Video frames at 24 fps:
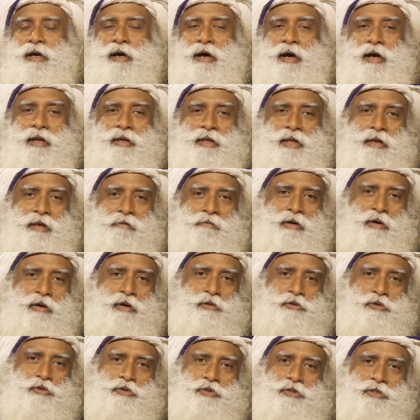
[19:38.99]
And they will
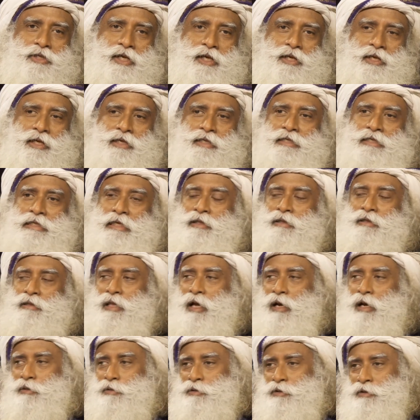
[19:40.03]
also study
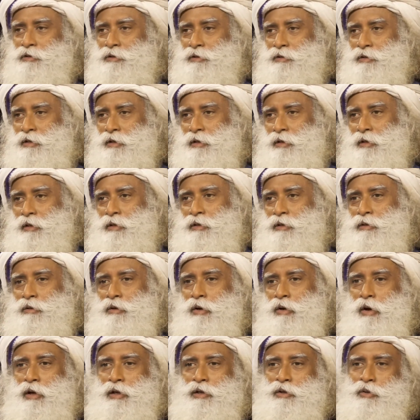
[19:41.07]
10,000
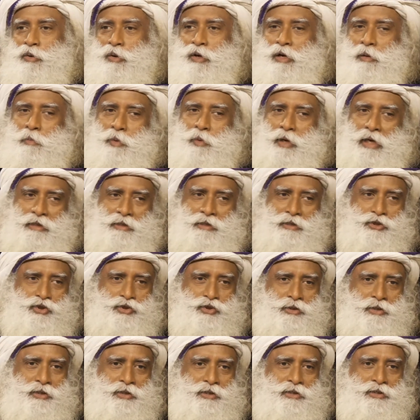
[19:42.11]
non-yoga
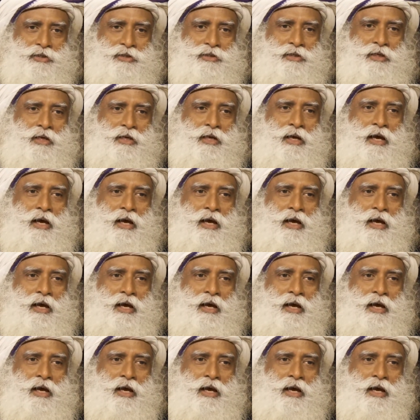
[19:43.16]
practitioners,